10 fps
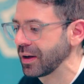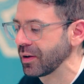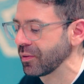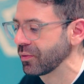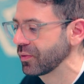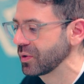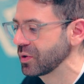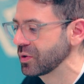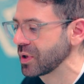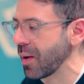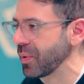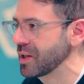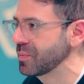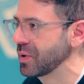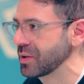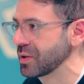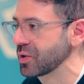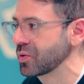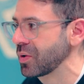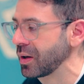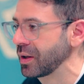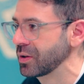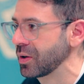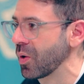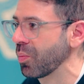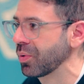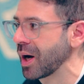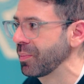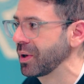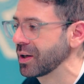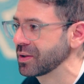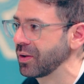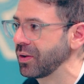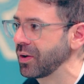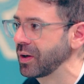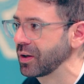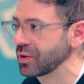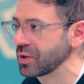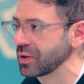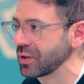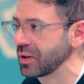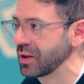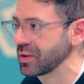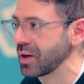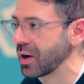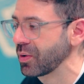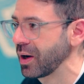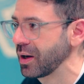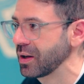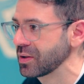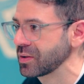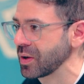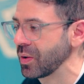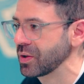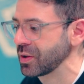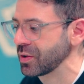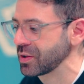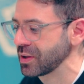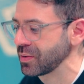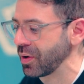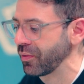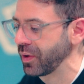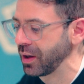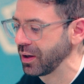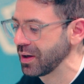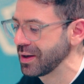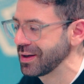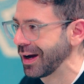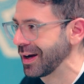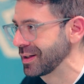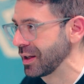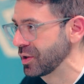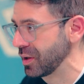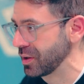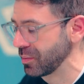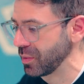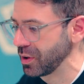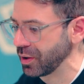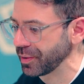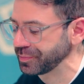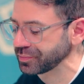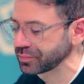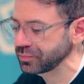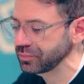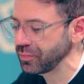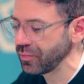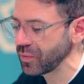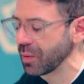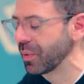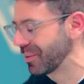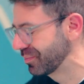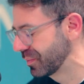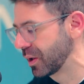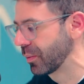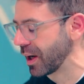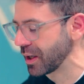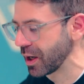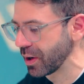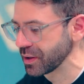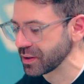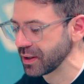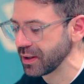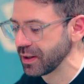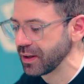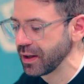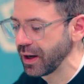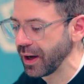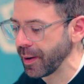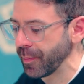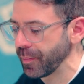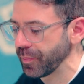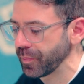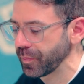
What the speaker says: of Japanese businesses struggling to go abroad because their English is not great, and so there's this sort of a isolationism in here. But I digress. For